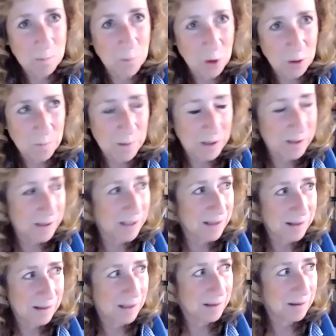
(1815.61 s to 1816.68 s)
book, much
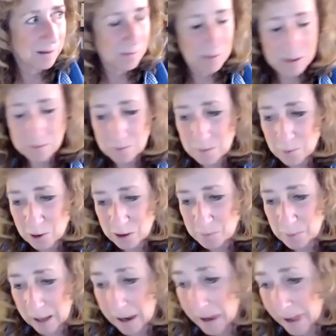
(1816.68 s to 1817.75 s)
less like 33 books.
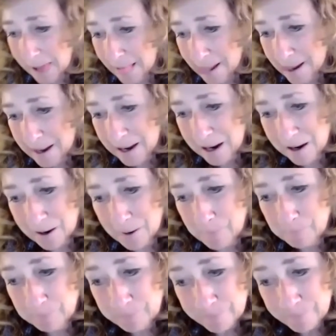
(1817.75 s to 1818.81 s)
But um,